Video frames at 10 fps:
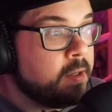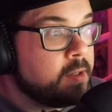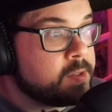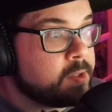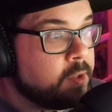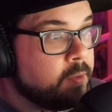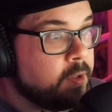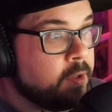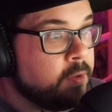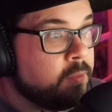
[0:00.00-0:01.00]
So
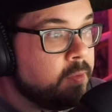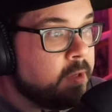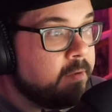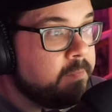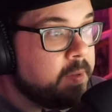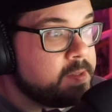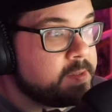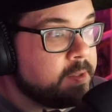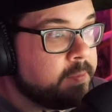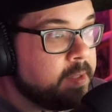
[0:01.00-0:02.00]
you gave me
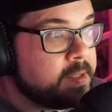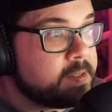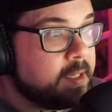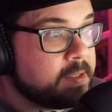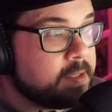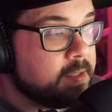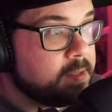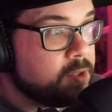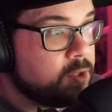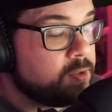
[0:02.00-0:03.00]
some insight to
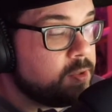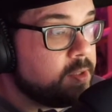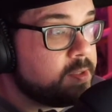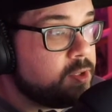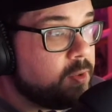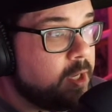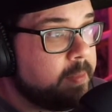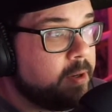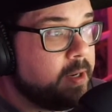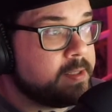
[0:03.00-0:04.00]
this issue. So this issue
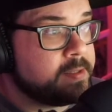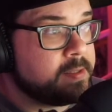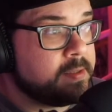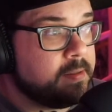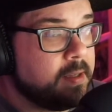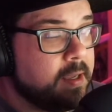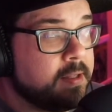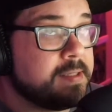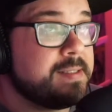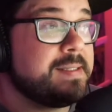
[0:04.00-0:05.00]
came out as
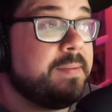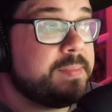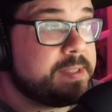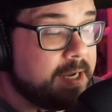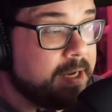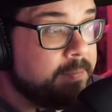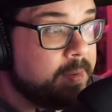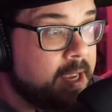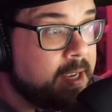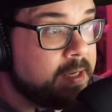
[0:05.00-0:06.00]
the same time
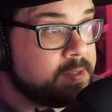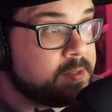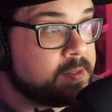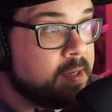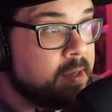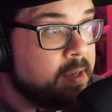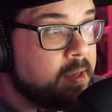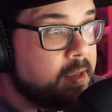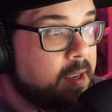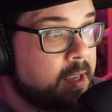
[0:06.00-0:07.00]
as
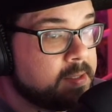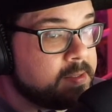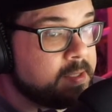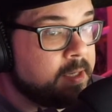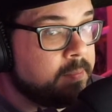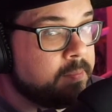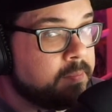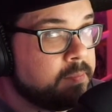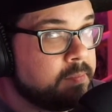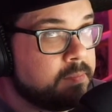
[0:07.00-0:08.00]
ASM